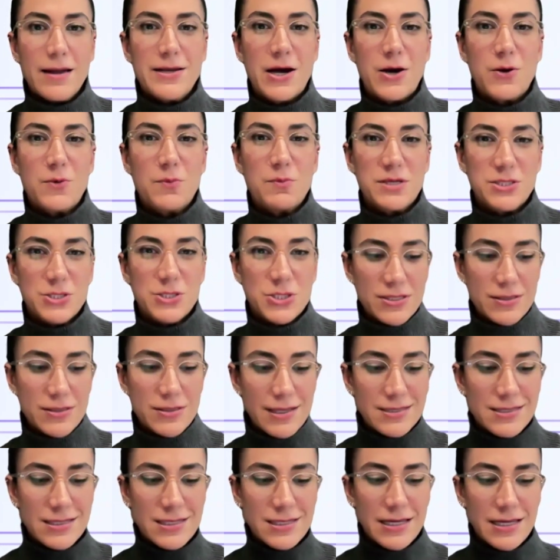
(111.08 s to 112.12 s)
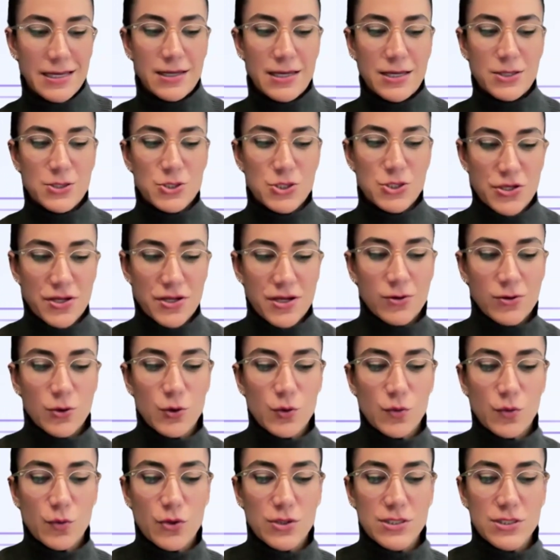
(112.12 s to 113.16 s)
Now, Majid, as an engineer
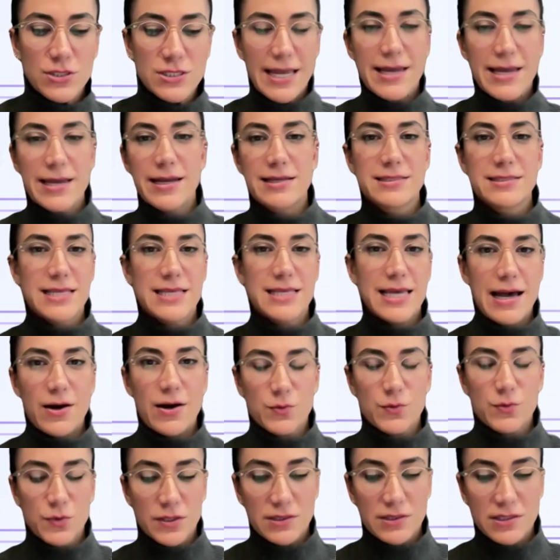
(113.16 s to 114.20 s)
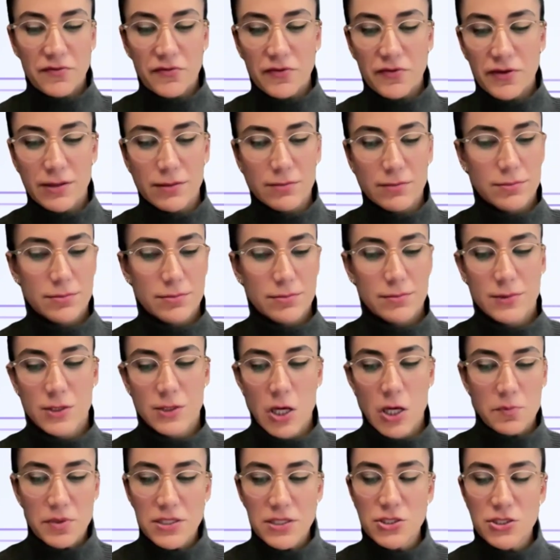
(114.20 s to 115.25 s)
who works day in and day out with different
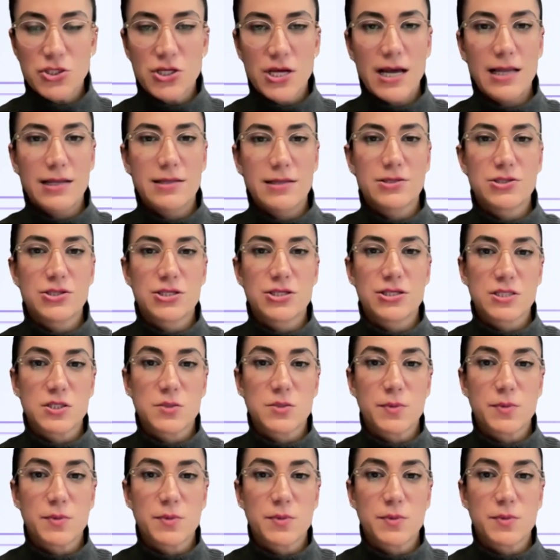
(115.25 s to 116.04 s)
companies' challenges,